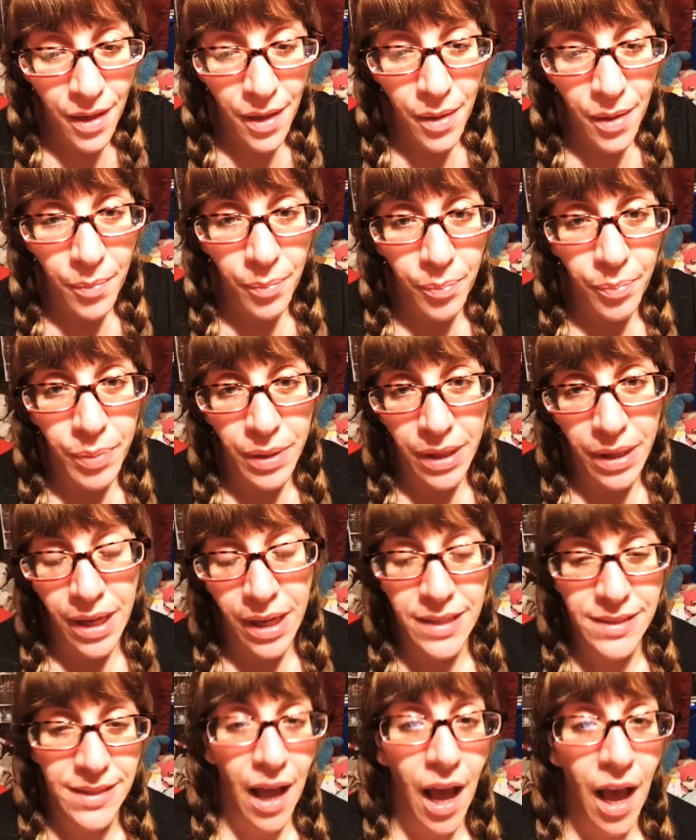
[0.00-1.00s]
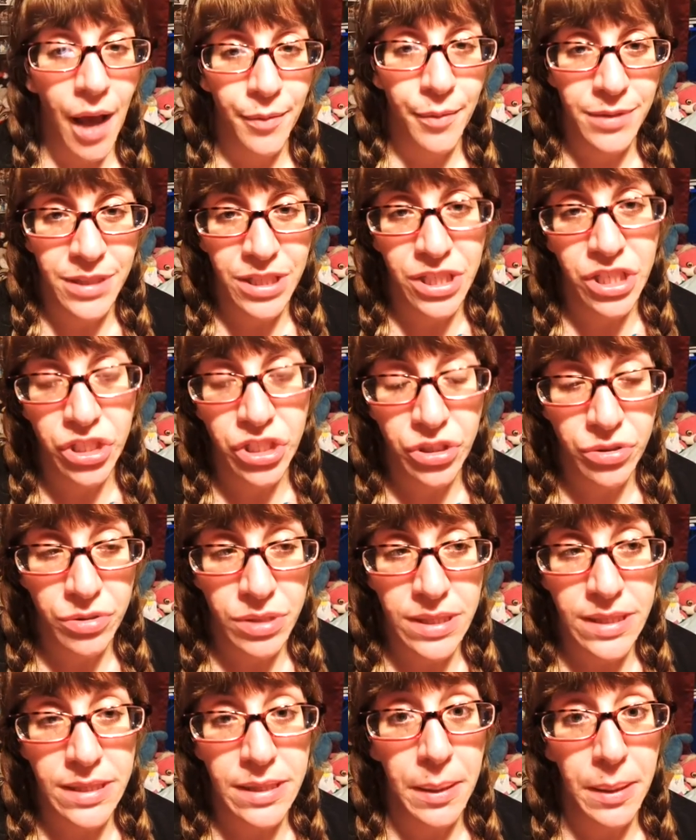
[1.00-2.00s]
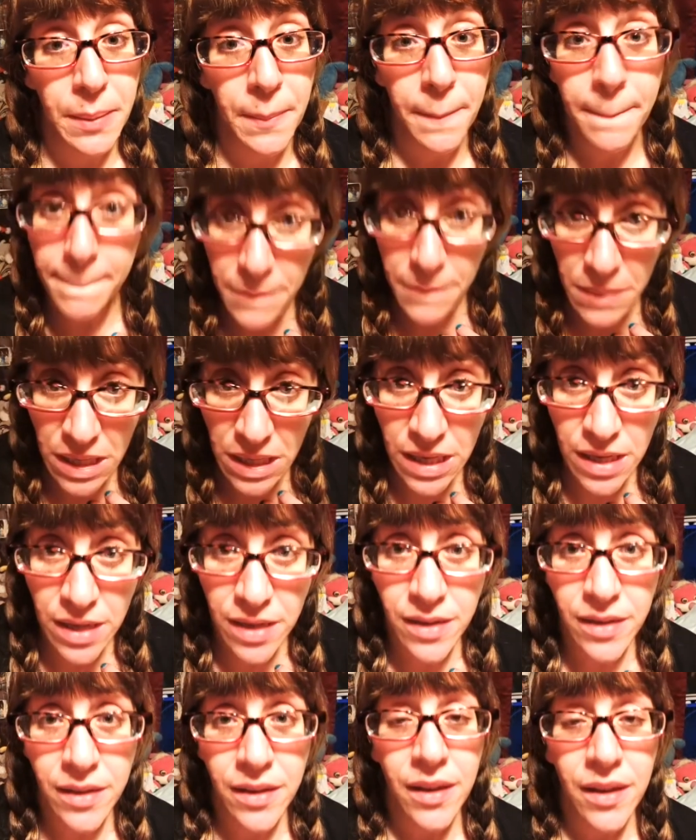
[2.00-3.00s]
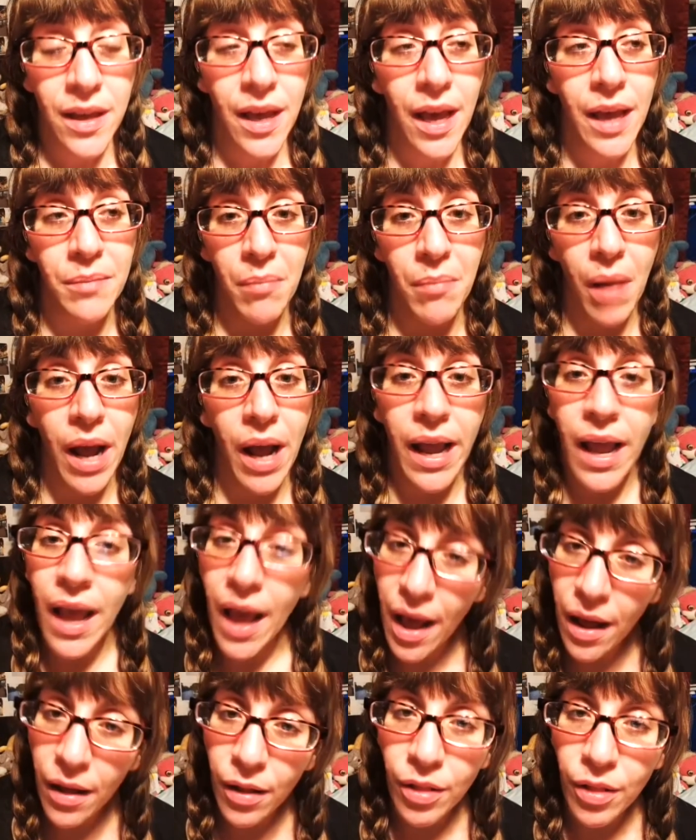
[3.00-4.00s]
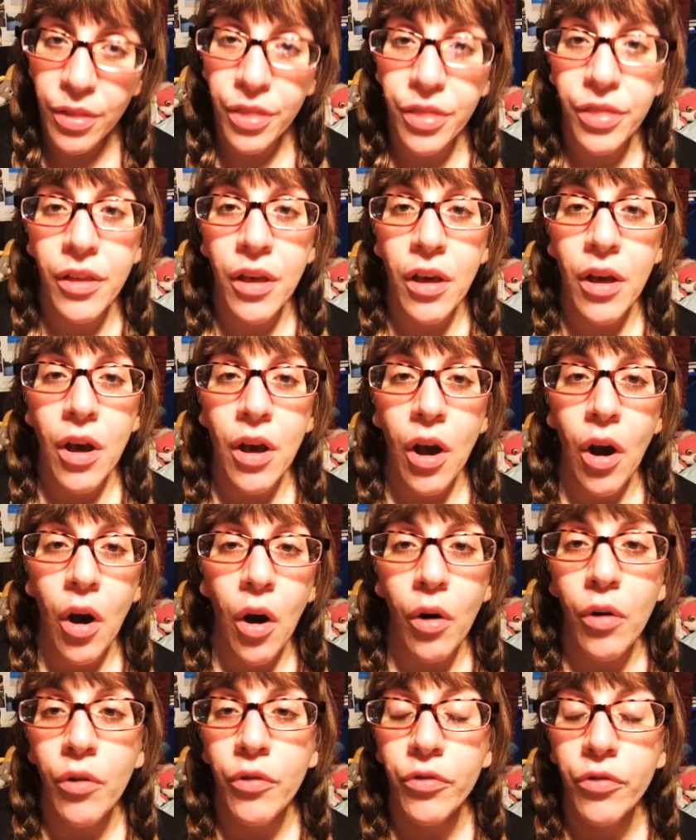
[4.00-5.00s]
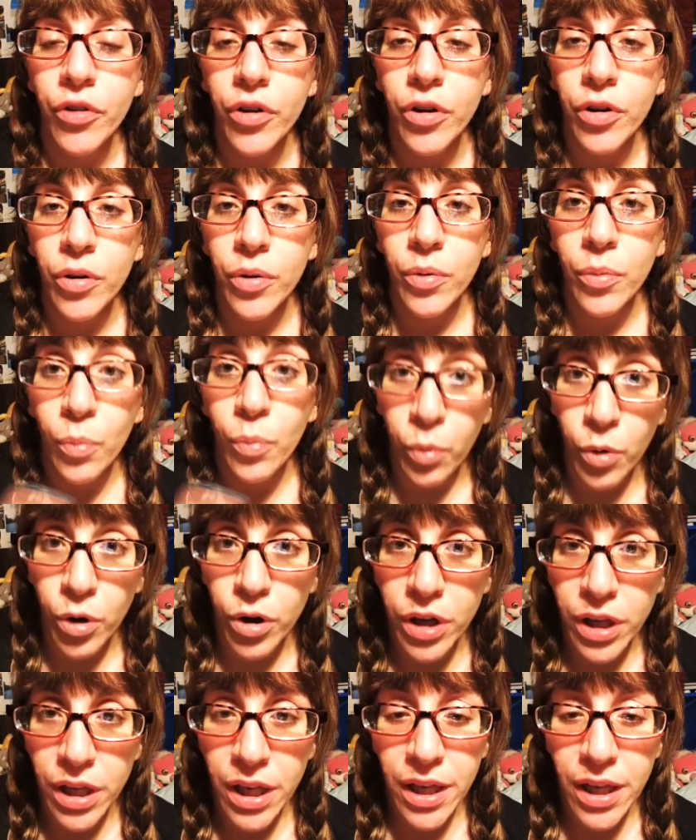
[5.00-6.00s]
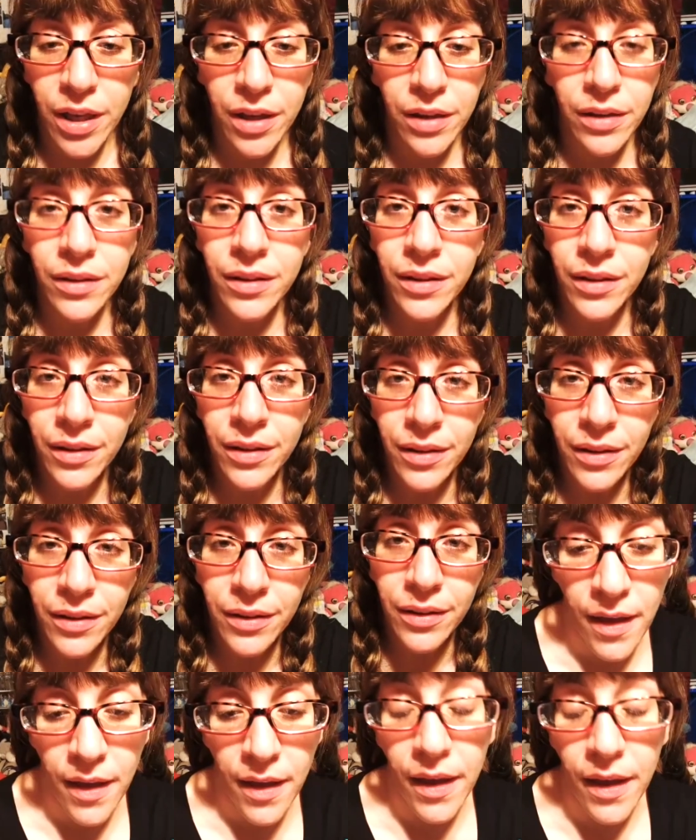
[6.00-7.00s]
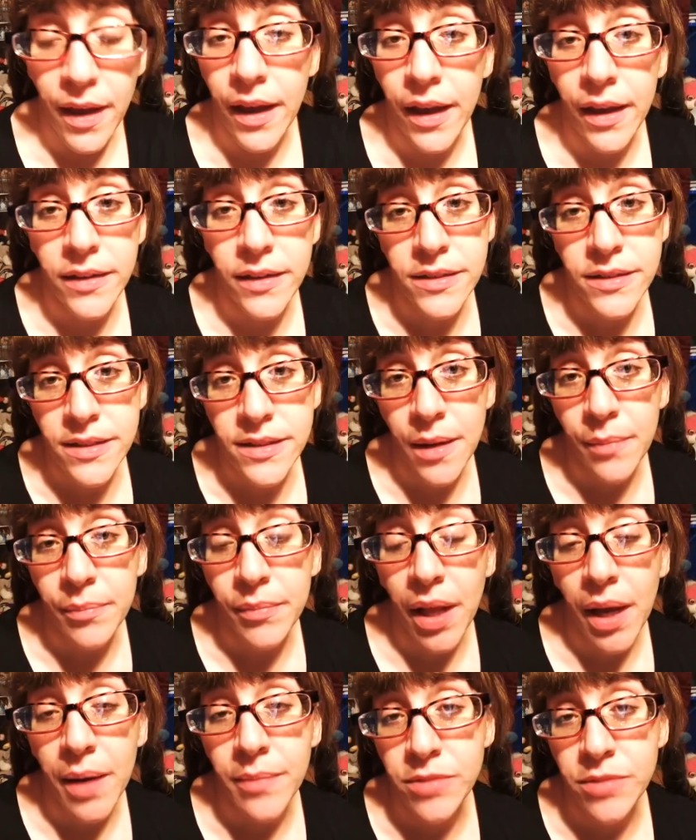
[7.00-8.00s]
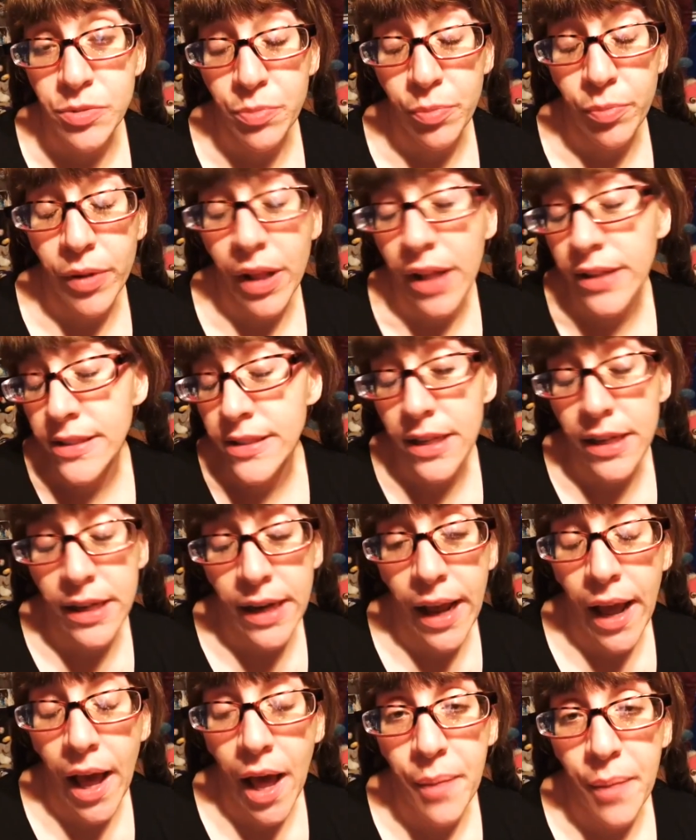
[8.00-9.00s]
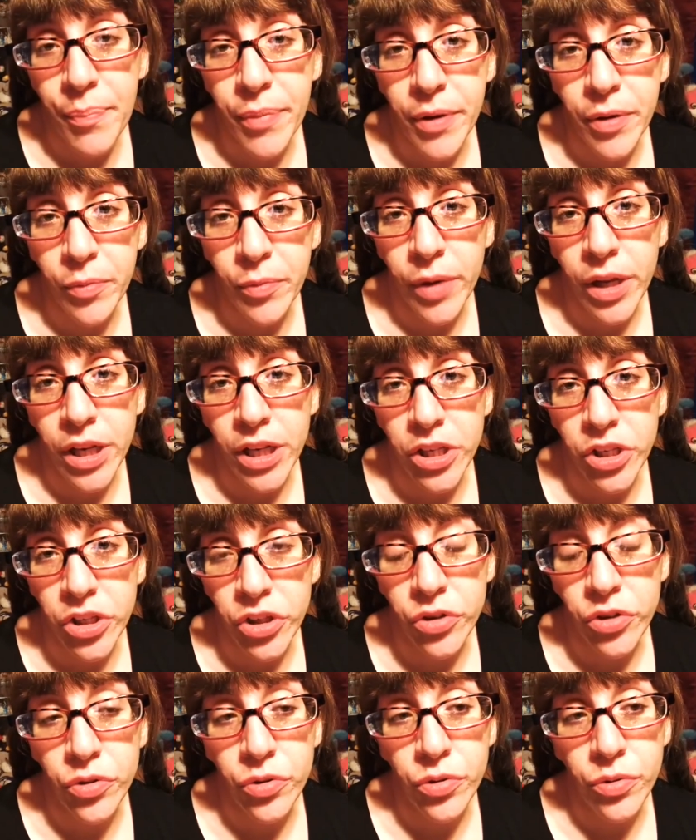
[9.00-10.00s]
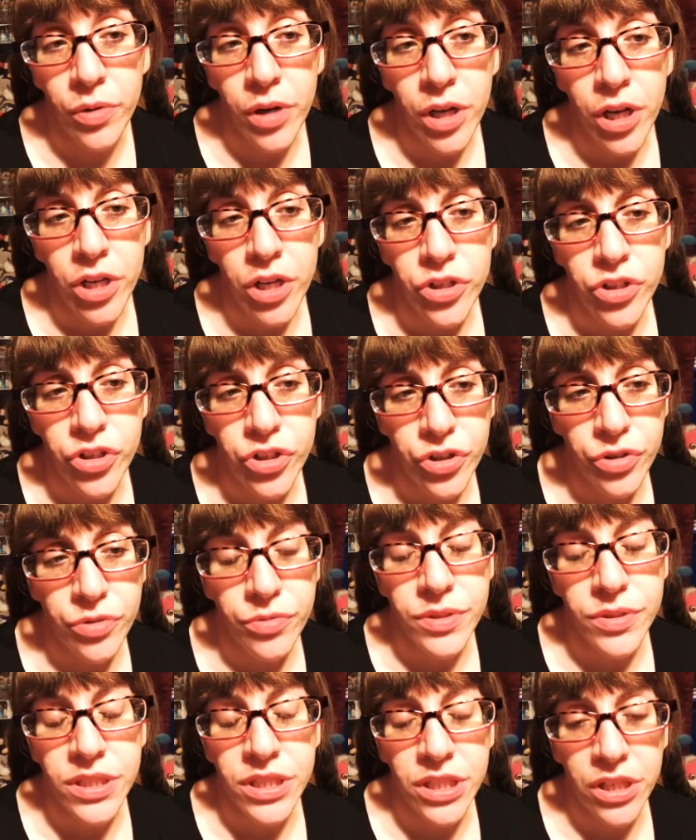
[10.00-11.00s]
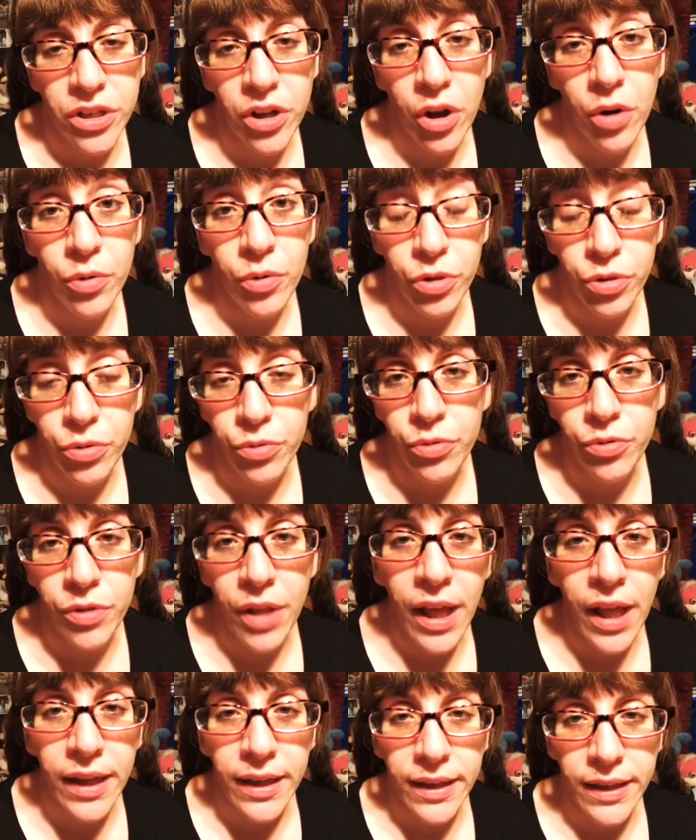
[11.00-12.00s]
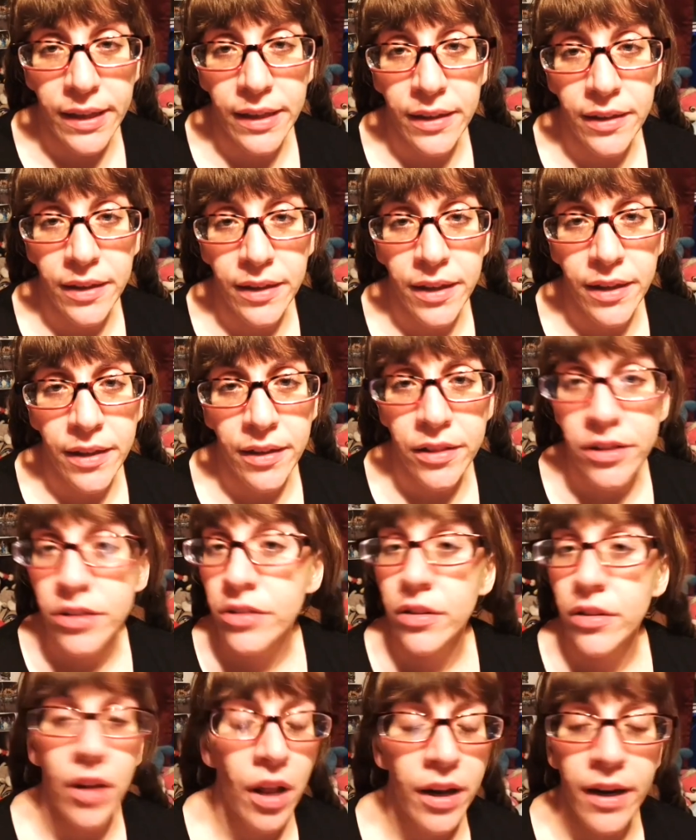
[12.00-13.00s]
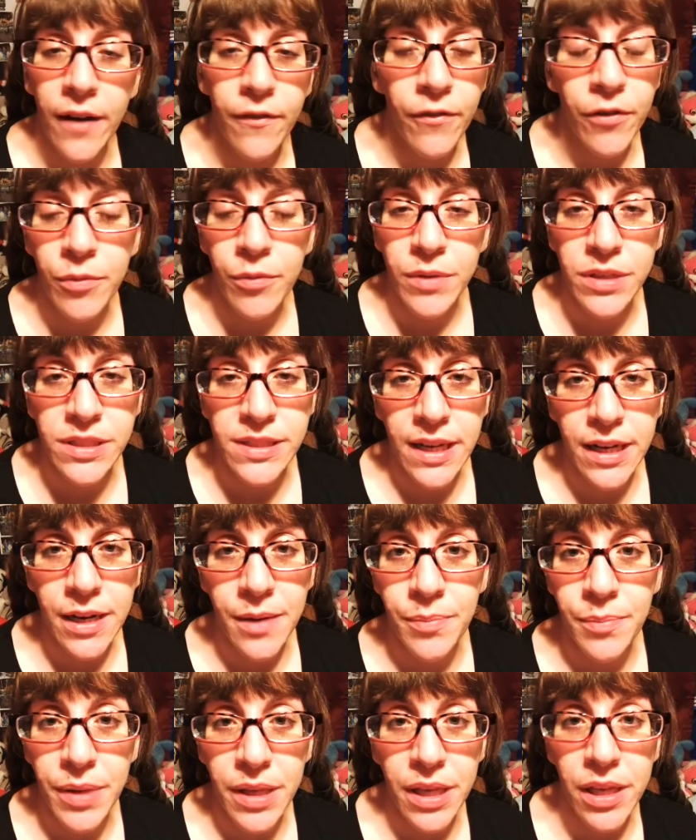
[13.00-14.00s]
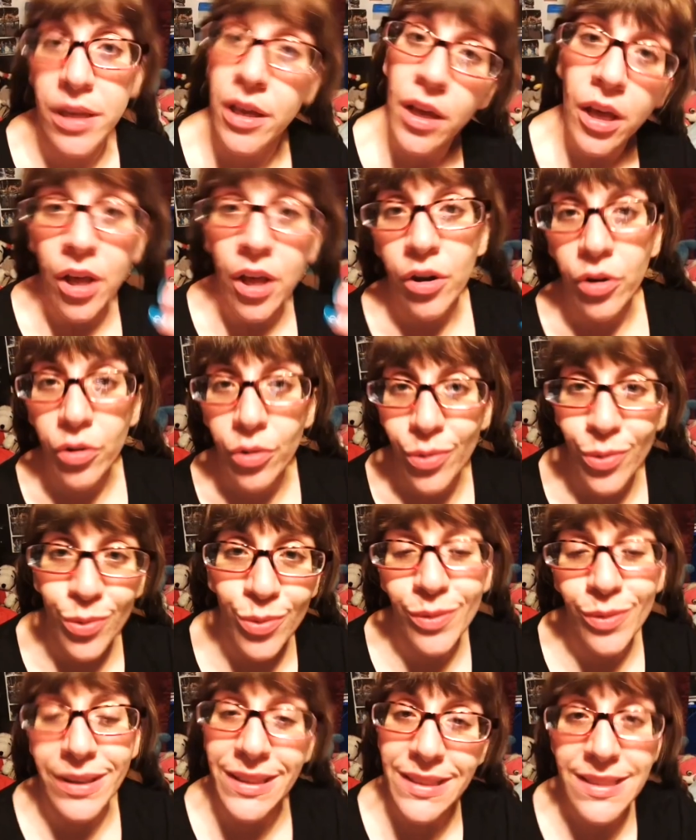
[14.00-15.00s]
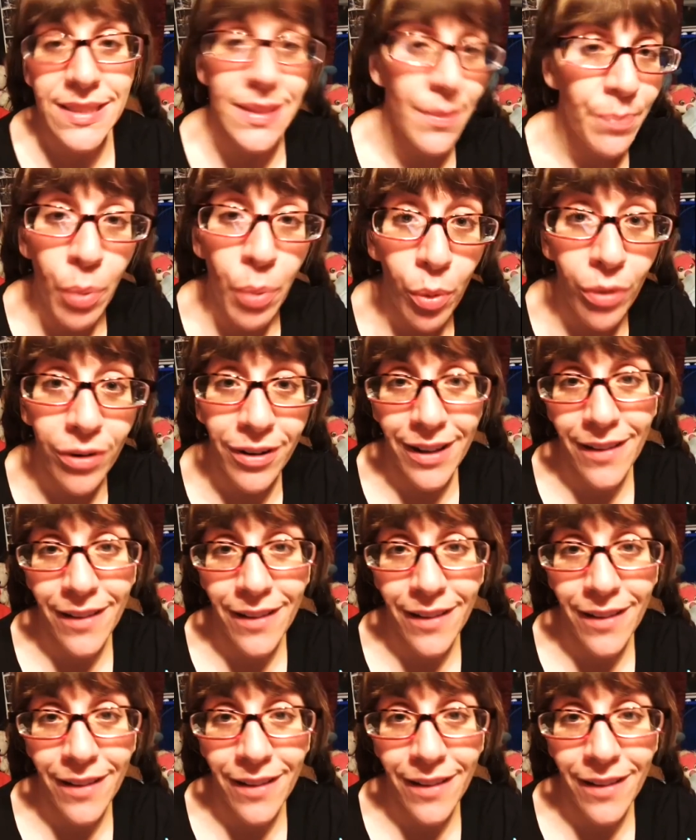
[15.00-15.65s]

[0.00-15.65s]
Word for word: because I was choosing me and my health over working and sometimes that's going to happen when you choose to go through that healing. Not everyone's going to be cool and supportive.